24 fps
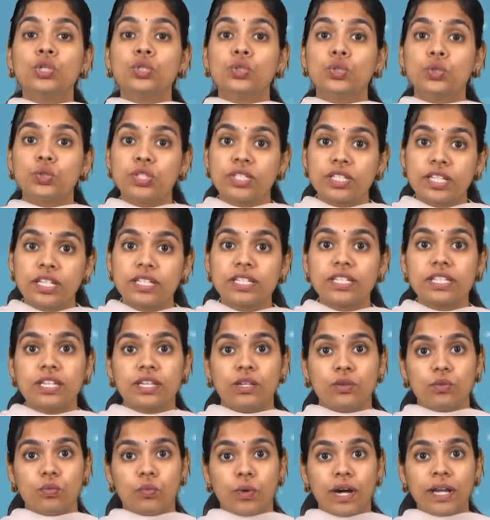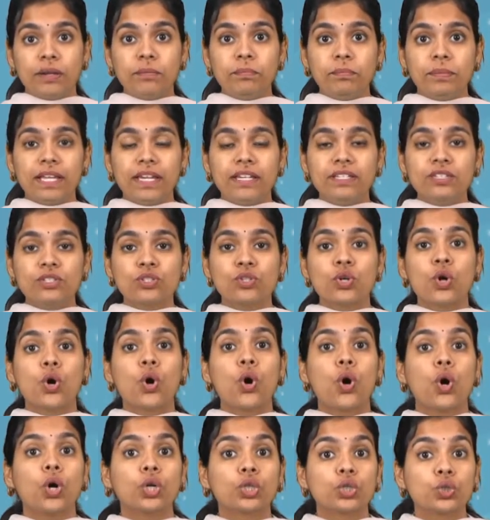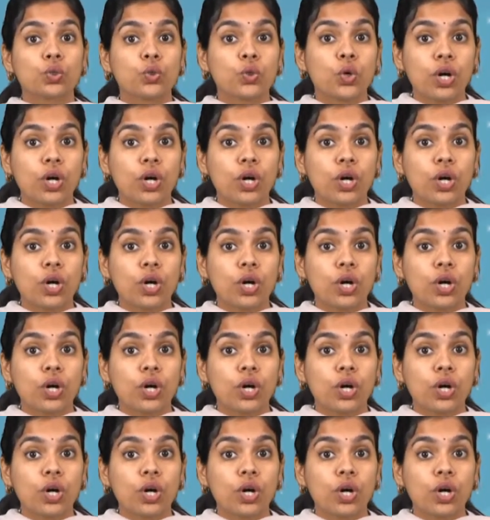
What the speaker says: to sit in one place or to